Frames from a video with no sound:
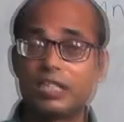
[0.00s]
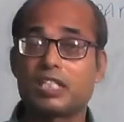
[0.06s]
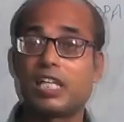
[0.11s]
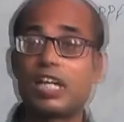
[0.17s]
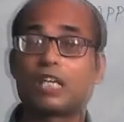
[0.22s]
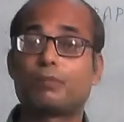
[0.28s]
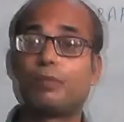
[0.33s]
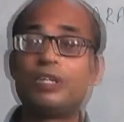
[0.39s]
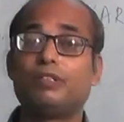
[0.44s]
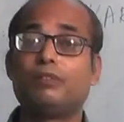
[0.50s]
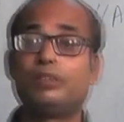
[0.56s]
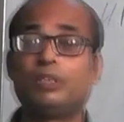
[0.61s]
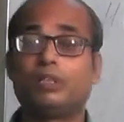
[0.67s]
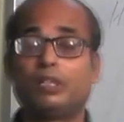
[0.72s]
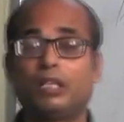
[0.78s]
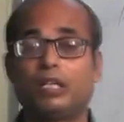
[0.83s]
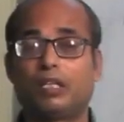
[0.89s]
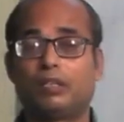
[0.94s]
This had
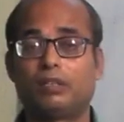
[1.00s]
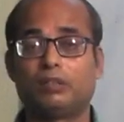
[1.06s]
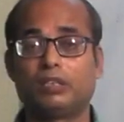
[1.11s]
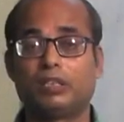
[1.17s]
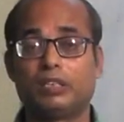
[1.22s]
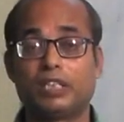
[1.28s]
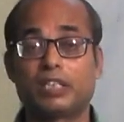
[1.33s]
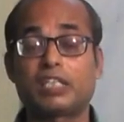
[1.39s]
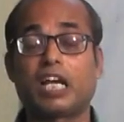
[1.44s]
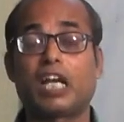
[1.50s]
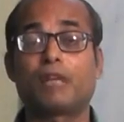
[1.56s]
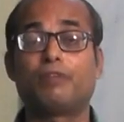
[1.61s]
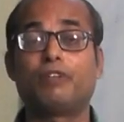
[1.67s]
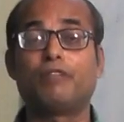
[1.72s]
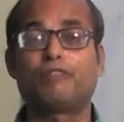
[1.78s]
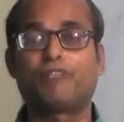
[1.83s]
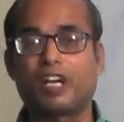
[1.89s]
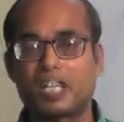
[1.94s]

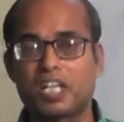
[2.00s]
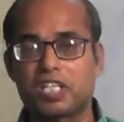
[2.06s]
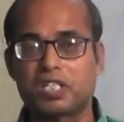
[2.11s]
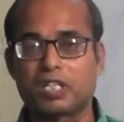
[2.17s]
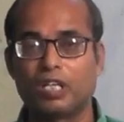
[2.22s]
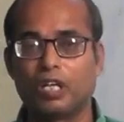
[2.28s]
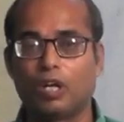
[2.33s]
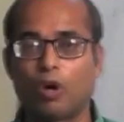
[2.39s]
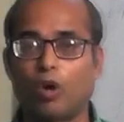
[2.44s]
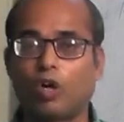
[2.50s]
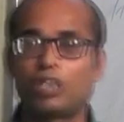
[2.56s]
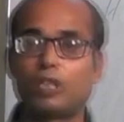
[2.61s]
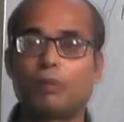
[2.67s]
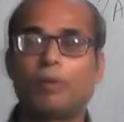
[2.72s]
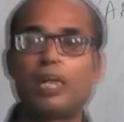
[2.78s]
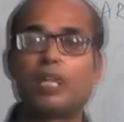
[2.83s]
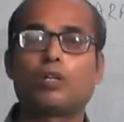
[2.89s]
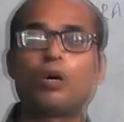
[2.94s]
been flourished on
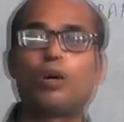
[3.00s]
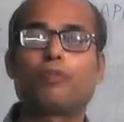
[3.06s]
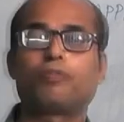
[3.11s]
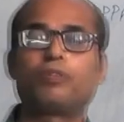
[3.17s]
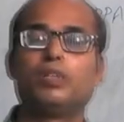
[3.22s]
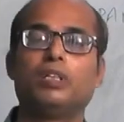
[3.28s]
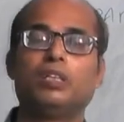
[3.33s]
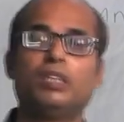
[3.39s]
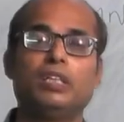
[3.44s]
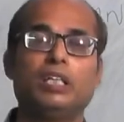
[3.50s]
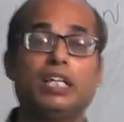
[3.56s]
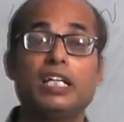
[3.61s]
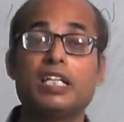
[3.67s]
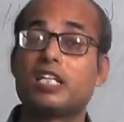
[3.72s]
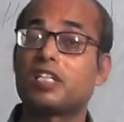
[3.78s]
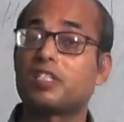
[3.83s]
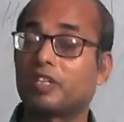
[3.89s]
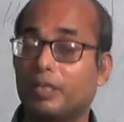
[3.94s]
the bank of
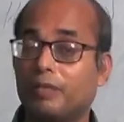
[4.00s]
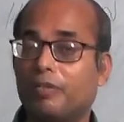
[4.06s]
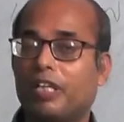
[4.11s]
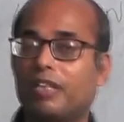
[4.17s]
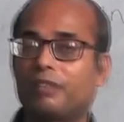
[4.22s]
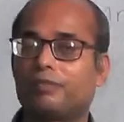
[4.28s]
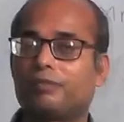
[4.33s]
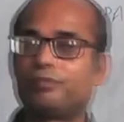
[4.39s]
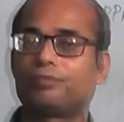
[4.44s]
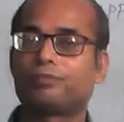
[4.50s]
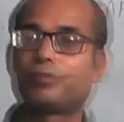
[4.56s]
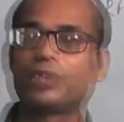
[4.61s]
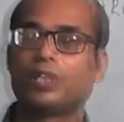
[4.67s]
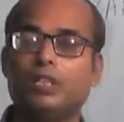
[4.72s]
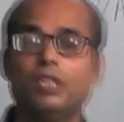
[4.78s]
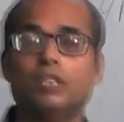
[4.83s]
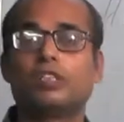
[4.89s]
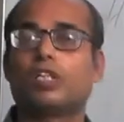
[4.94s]
Indus River.
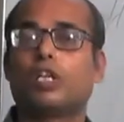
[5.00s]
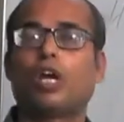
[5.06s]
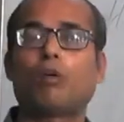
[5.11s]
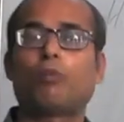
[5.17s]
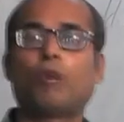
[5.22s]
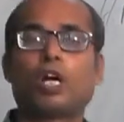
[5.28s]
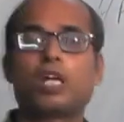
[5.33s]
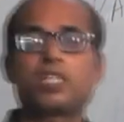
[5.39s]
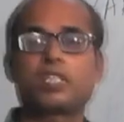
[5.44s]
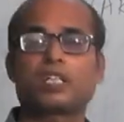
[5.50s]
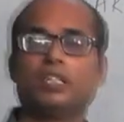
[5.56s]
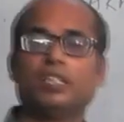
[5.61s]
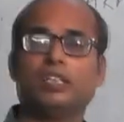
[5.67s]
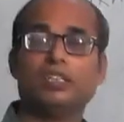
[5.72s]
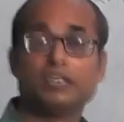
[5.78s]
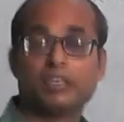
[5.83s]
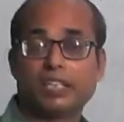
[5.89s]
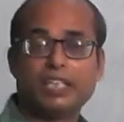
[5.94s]
So now, boys,
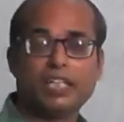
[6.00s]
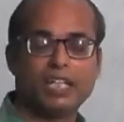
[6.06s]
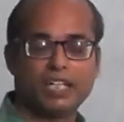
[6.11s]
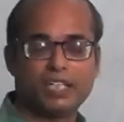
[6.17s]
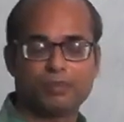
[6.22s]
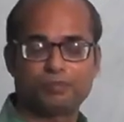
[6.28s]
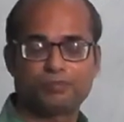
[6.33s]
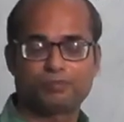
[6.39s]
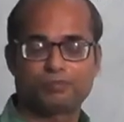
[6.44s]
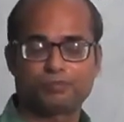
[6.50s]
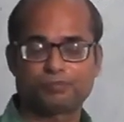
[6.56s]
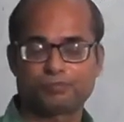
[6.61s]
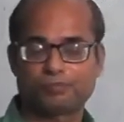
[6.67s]
see here.